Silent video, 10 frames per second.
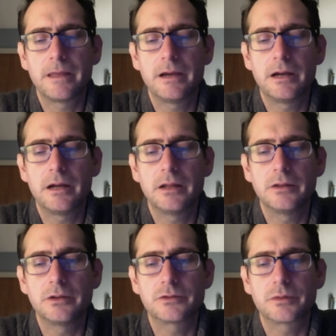uh,
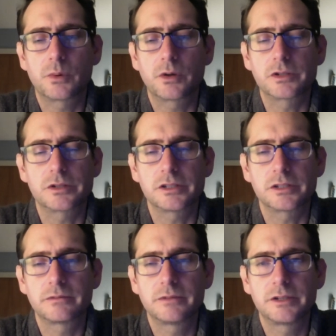those reports are
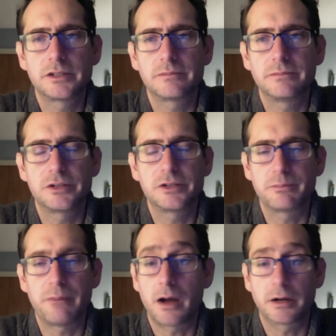just they're just they're just
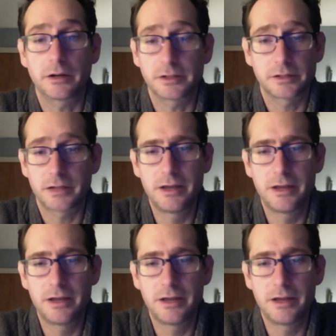bonkers